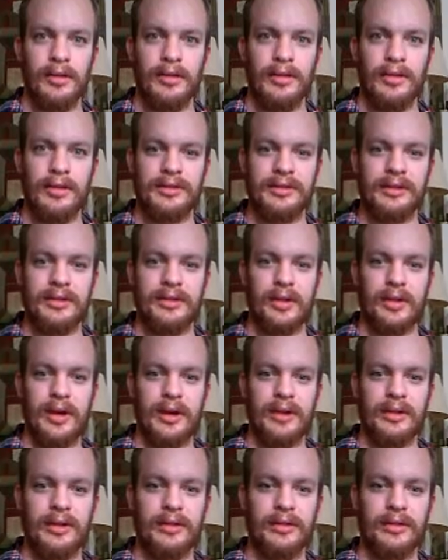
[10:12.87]
This is why
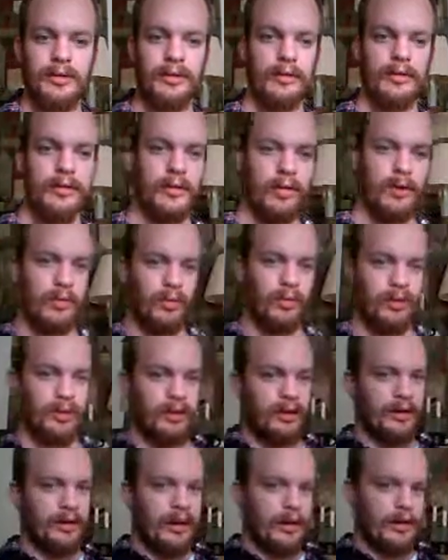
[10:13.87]
holding
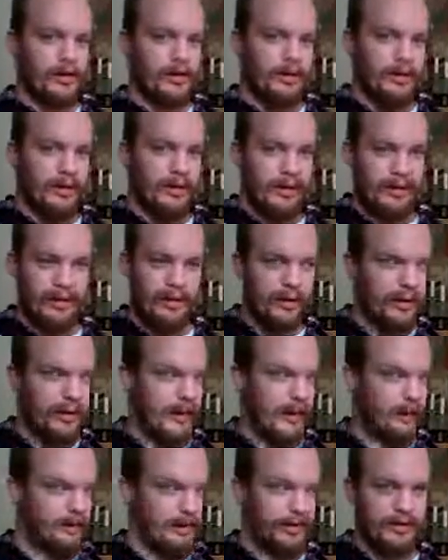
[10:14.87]
a gun
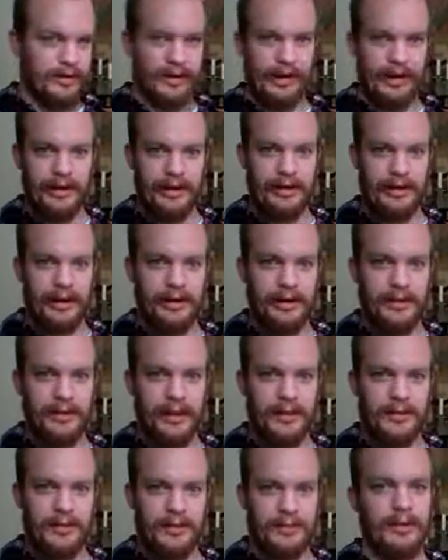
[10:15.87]
at the side like
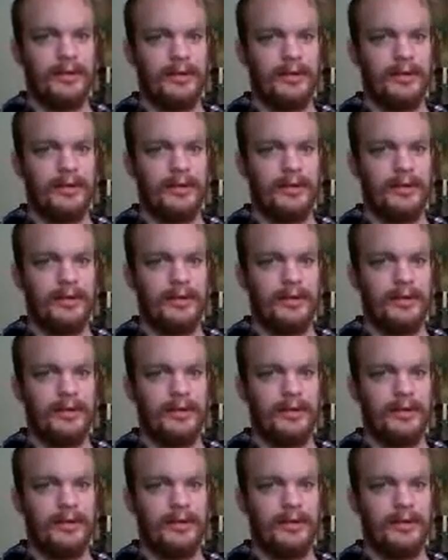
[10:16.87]
that